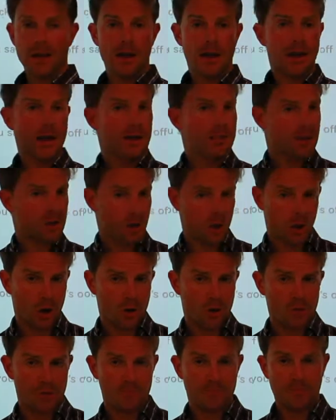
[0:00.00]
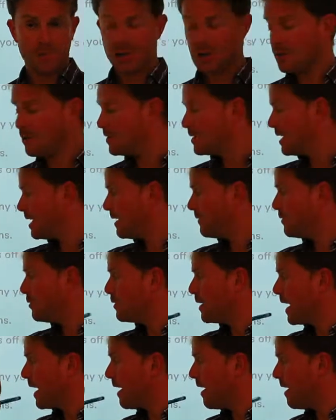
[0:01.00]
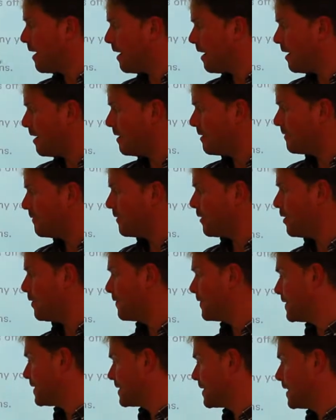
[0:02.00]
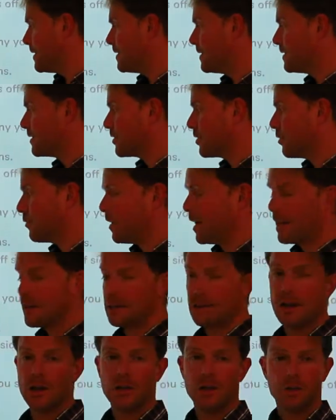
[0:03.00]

have a go, because if you get half of the sentence correct,